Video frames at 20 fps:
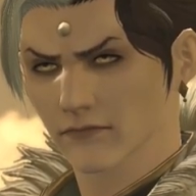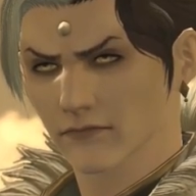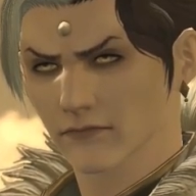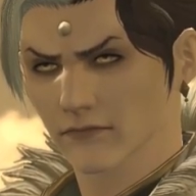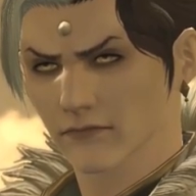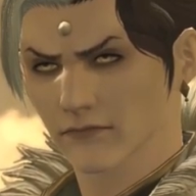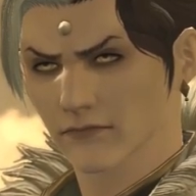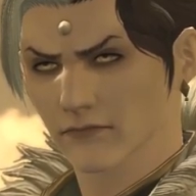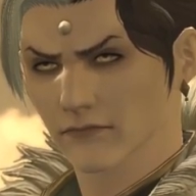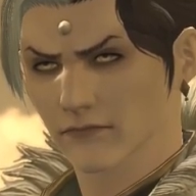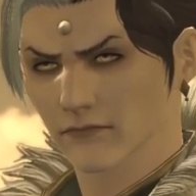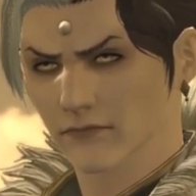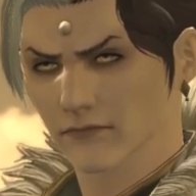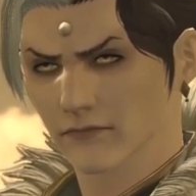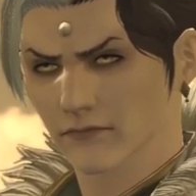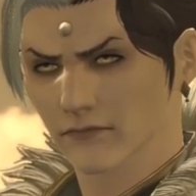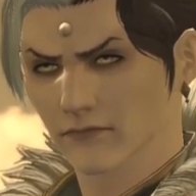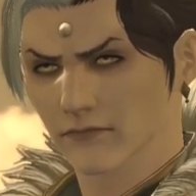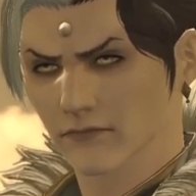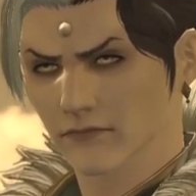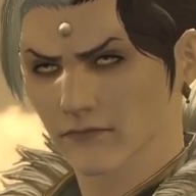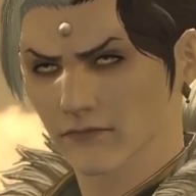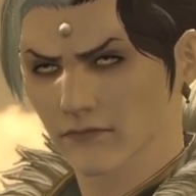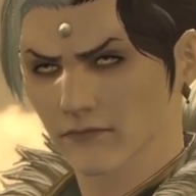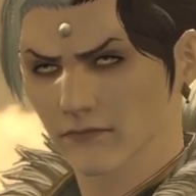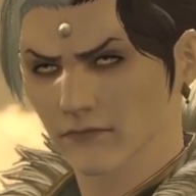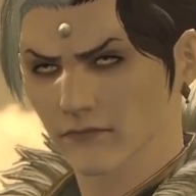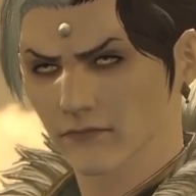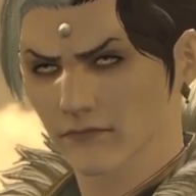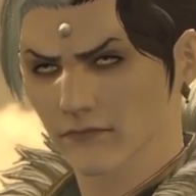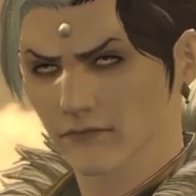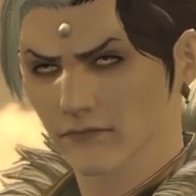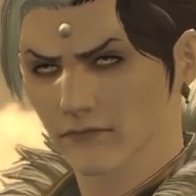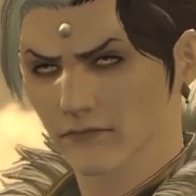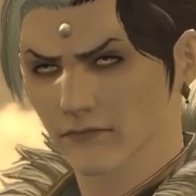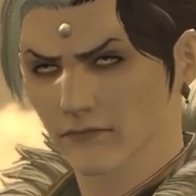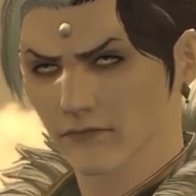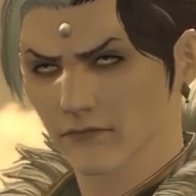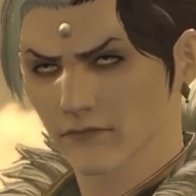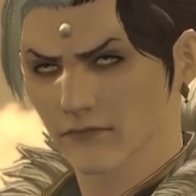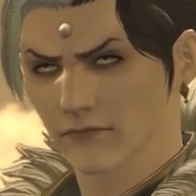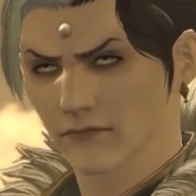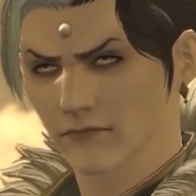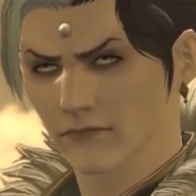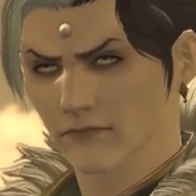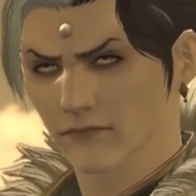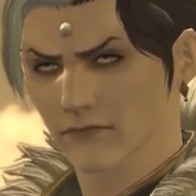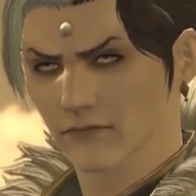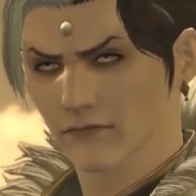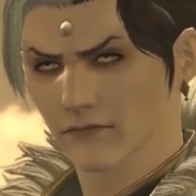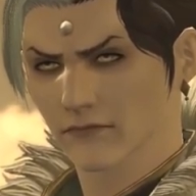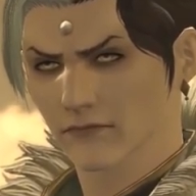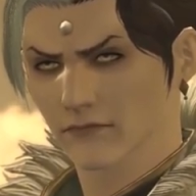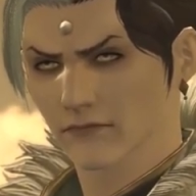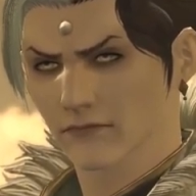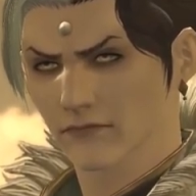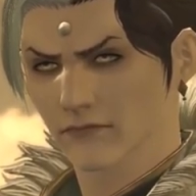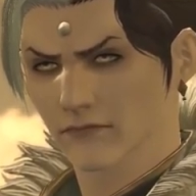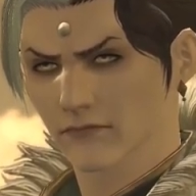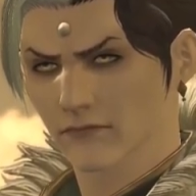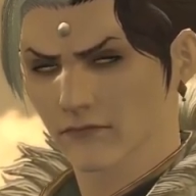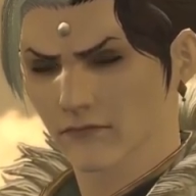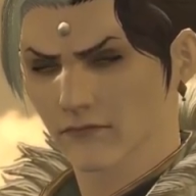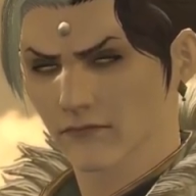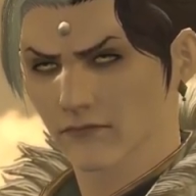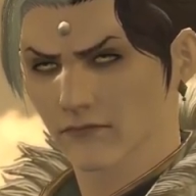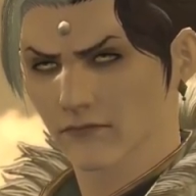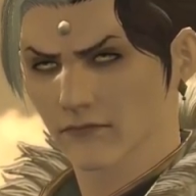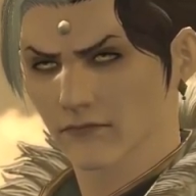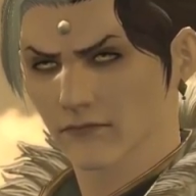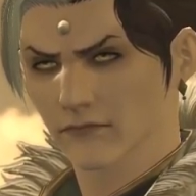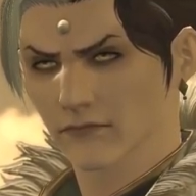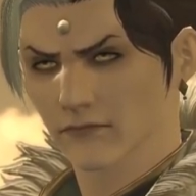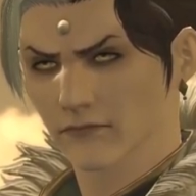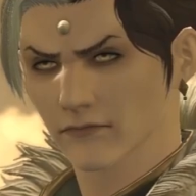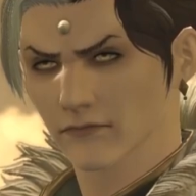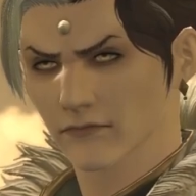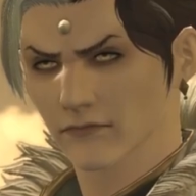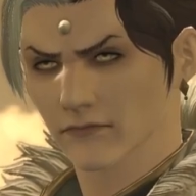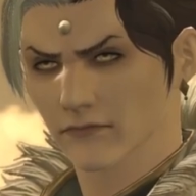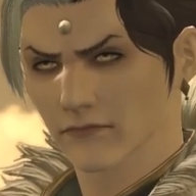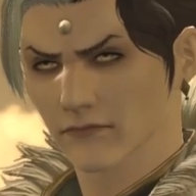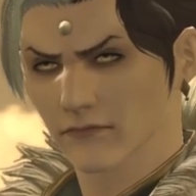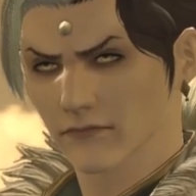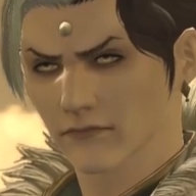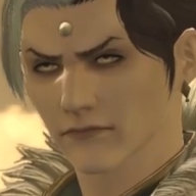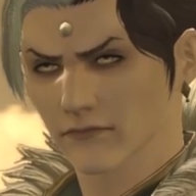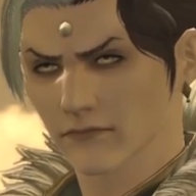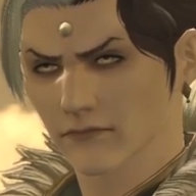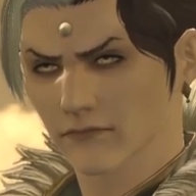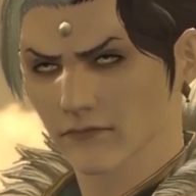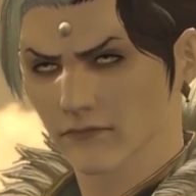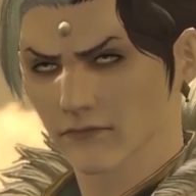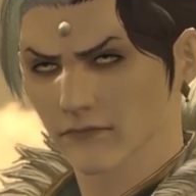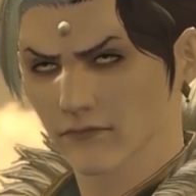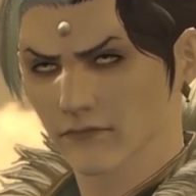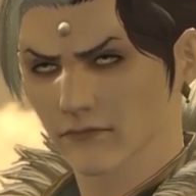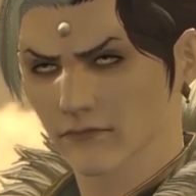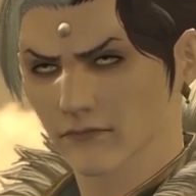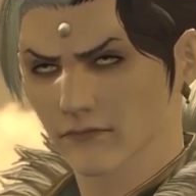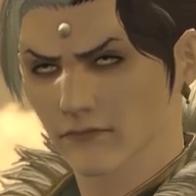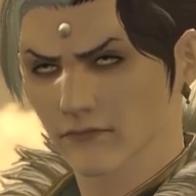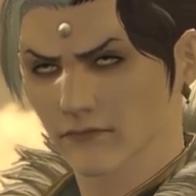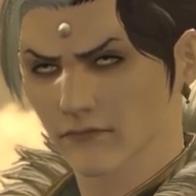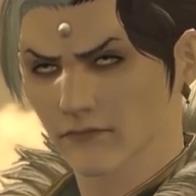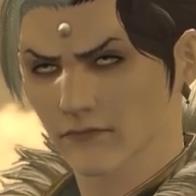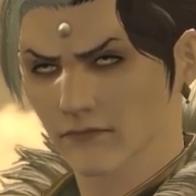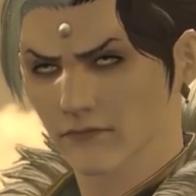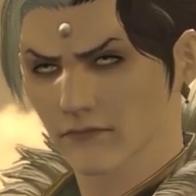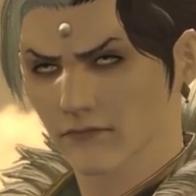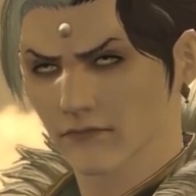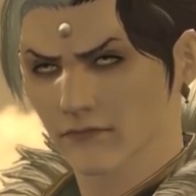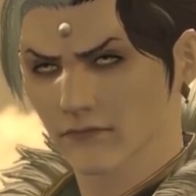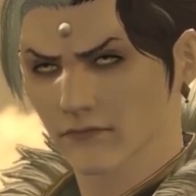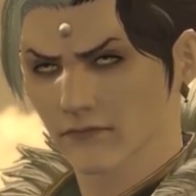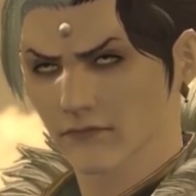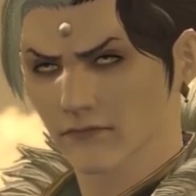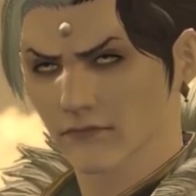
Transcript: (silent)